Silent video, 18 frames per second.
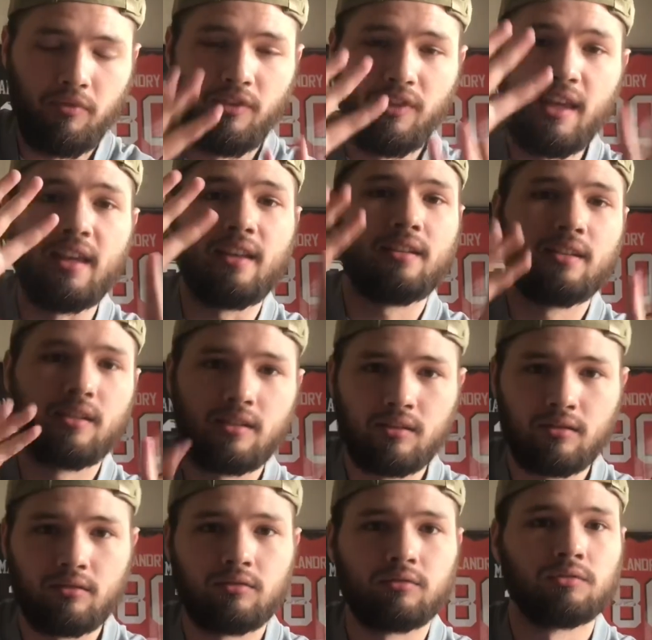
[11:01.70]

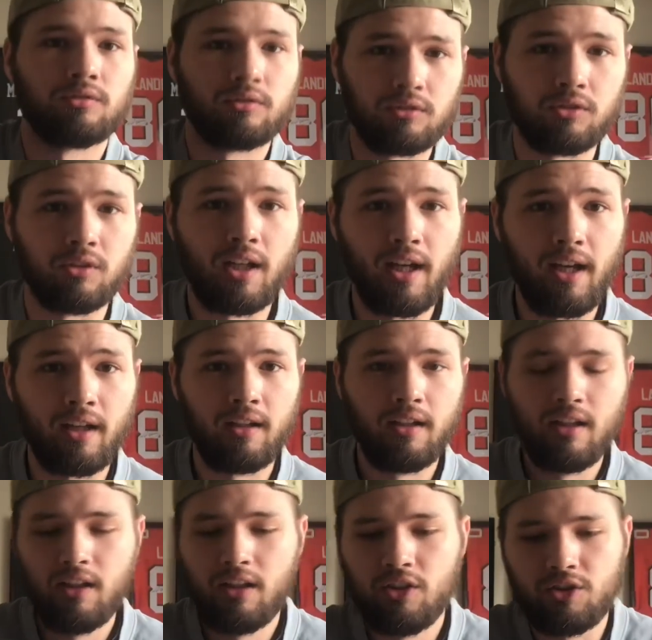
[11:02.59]
this. Okay?
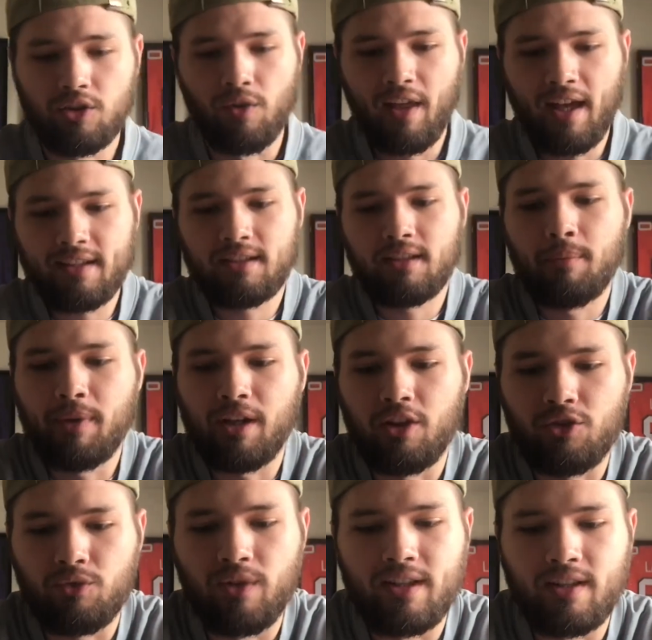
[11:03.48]
So that's the
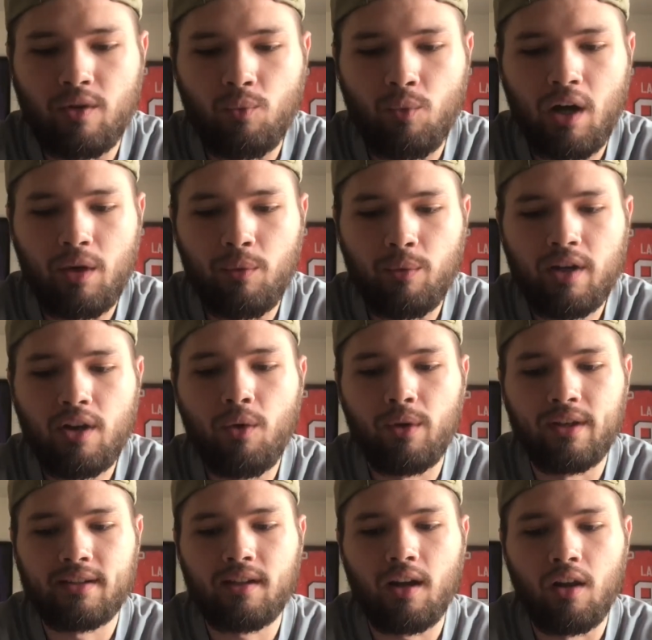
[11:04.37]
biggest reason why we
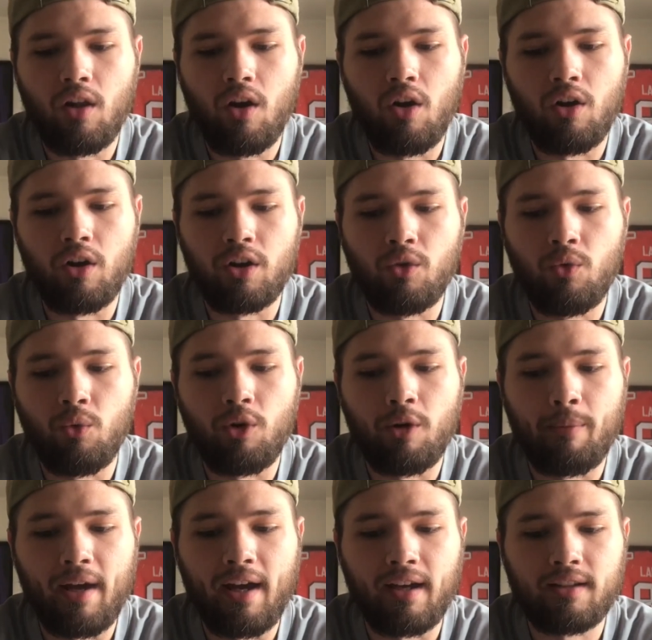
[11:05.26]
always tell our
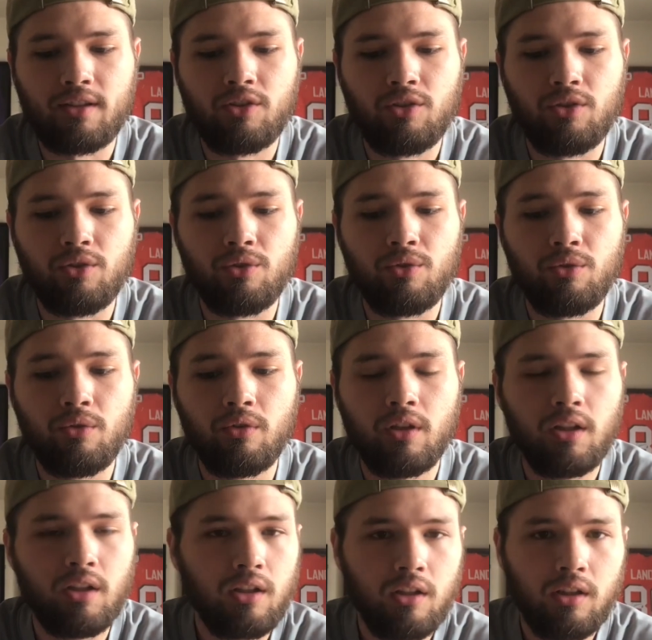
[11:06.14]
quarterbacks to
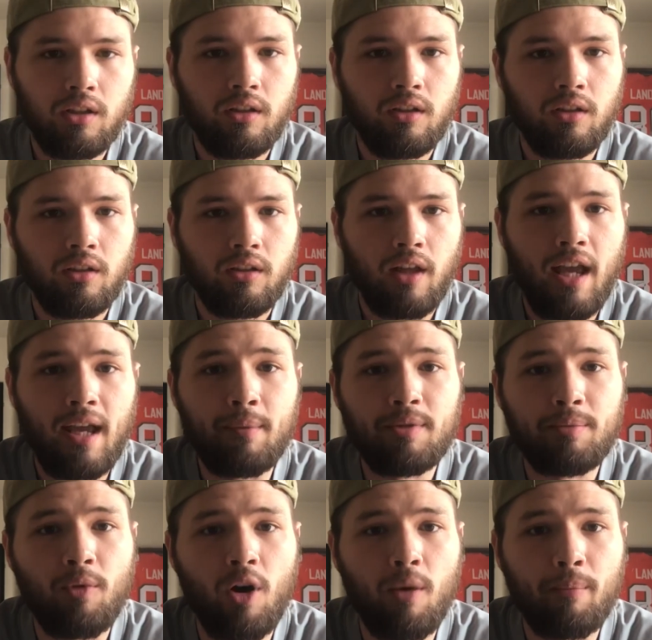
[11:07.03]
aim
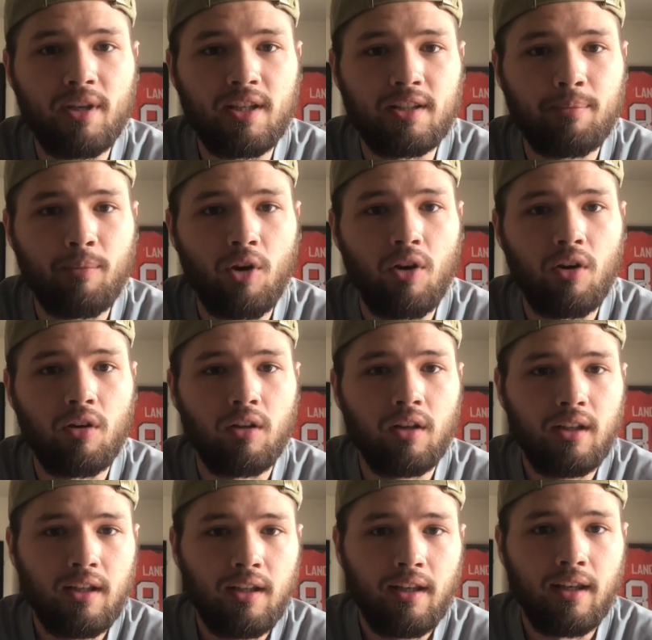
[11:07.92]
small, miss
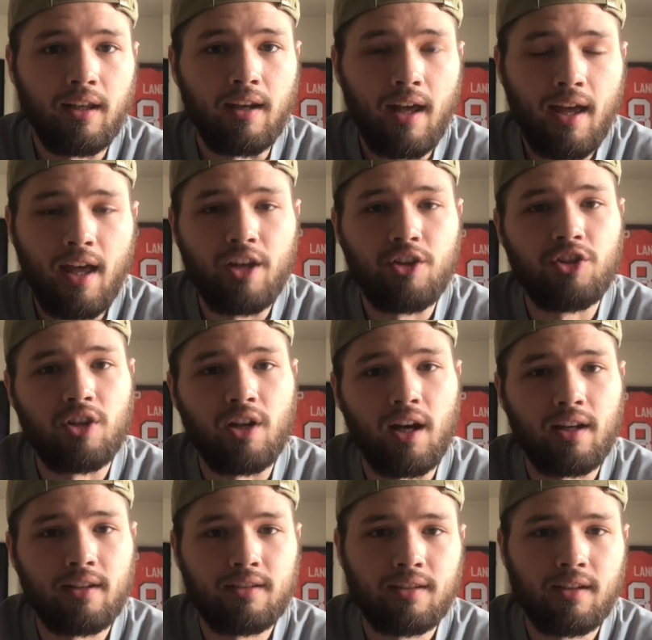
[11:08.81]
small, and
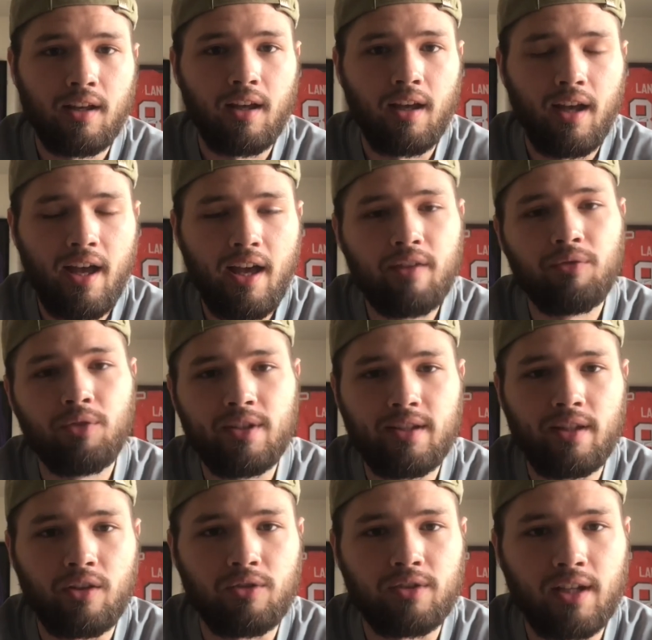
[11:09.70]
headshots every
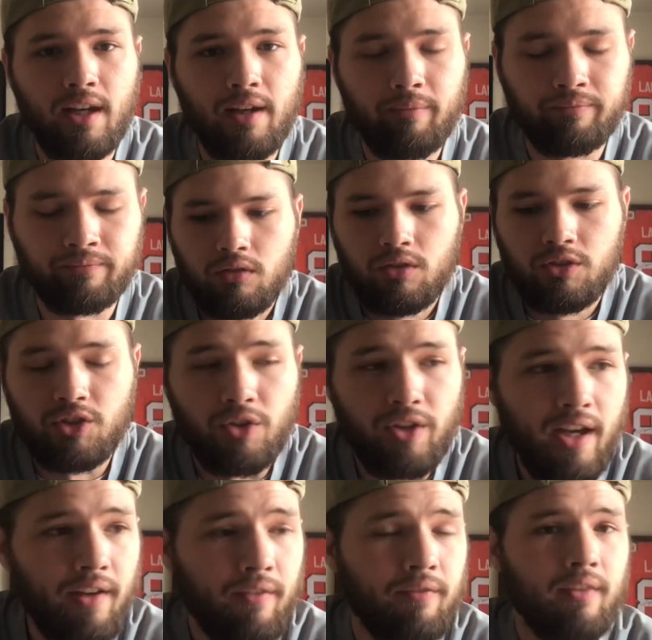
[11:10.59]
single time. So
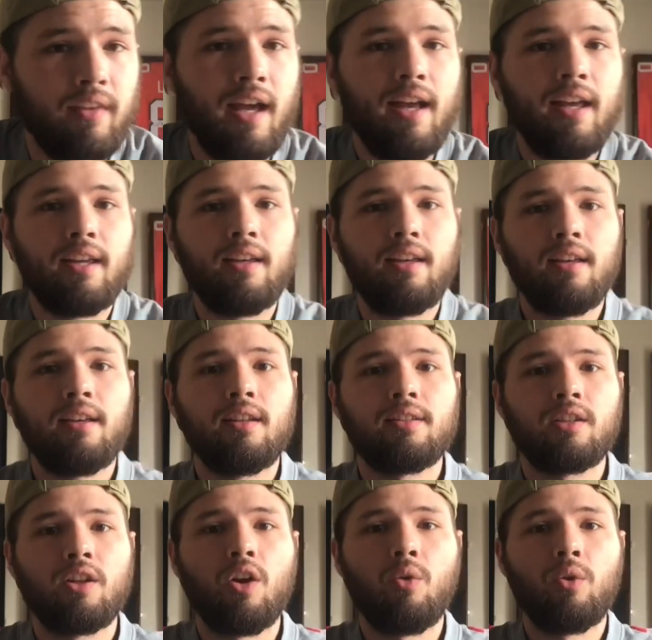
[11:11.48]
yeah, that
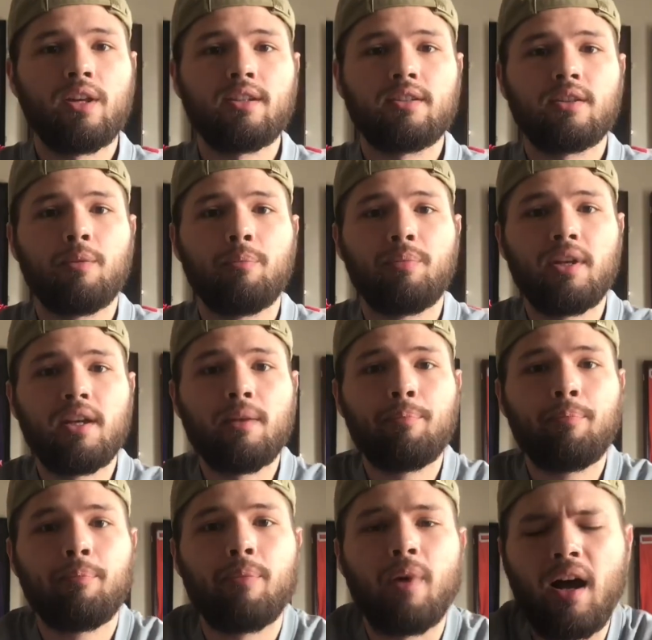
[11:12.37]
is going to
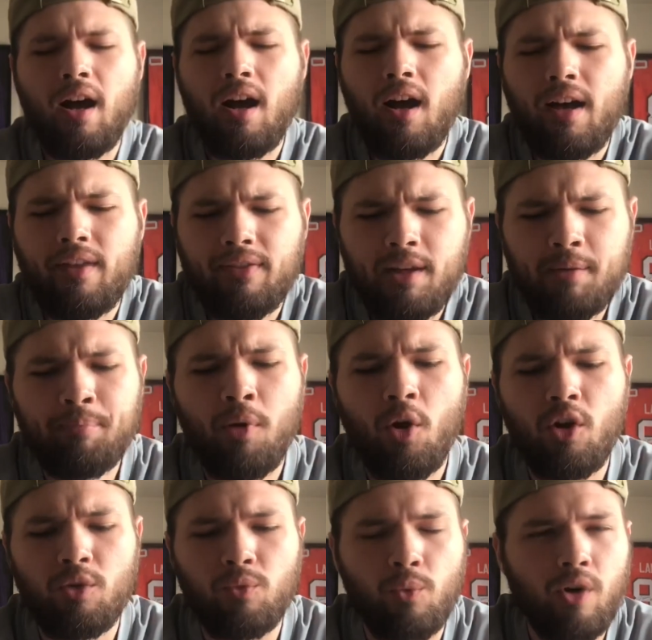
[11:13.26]
be, I think,
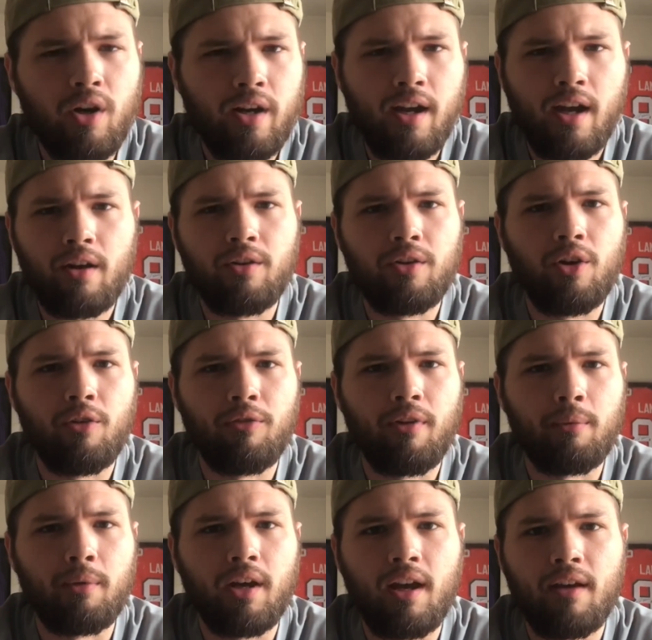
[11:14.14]
part one. I don't know
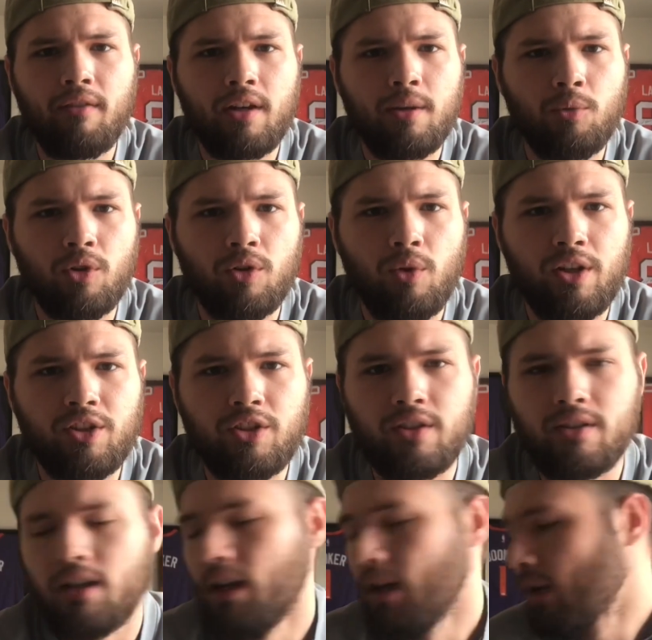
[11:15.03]
if I'm going to have any more
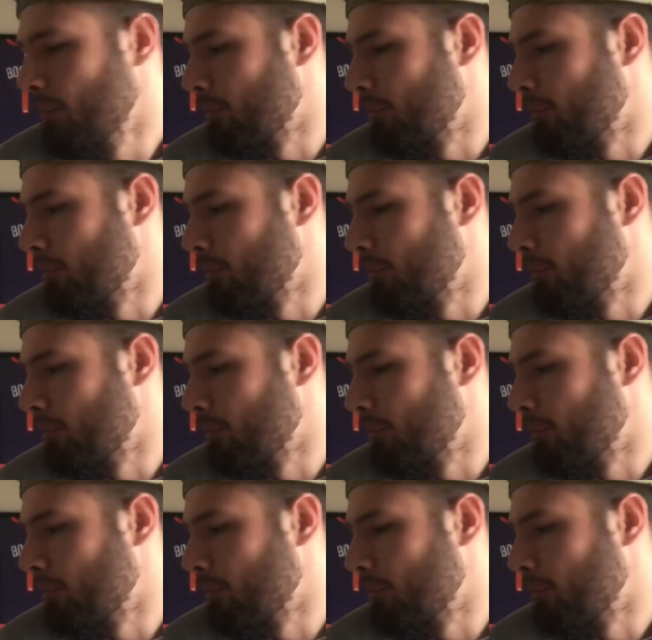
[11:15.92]
questions.